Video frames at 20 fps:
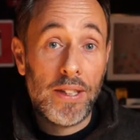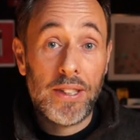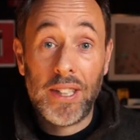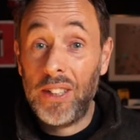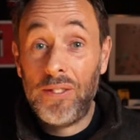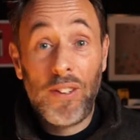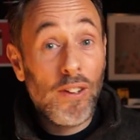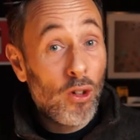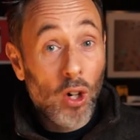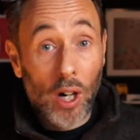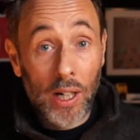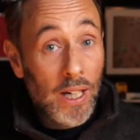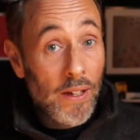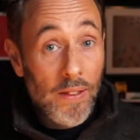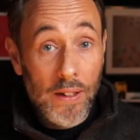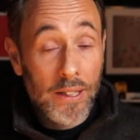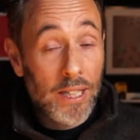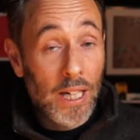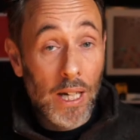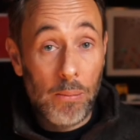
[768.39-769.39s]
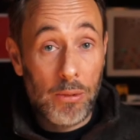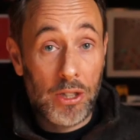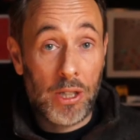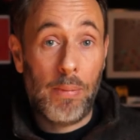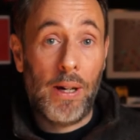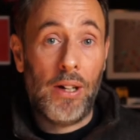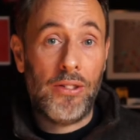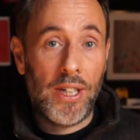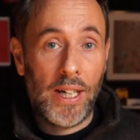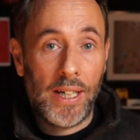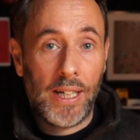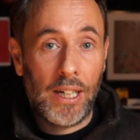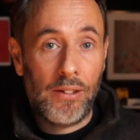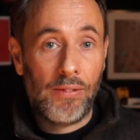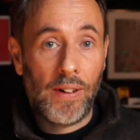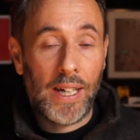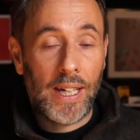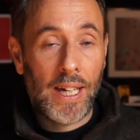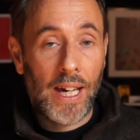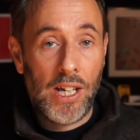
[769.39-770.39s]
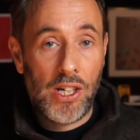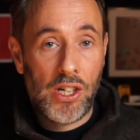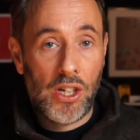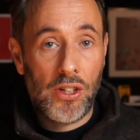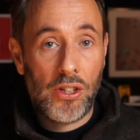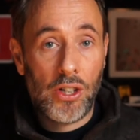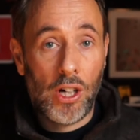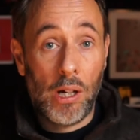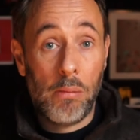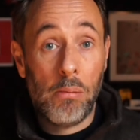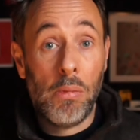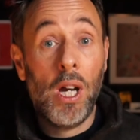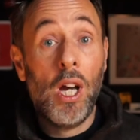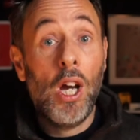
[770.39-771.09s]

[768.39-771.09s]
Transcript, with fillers: And if you've got any other tips about taking vacation time,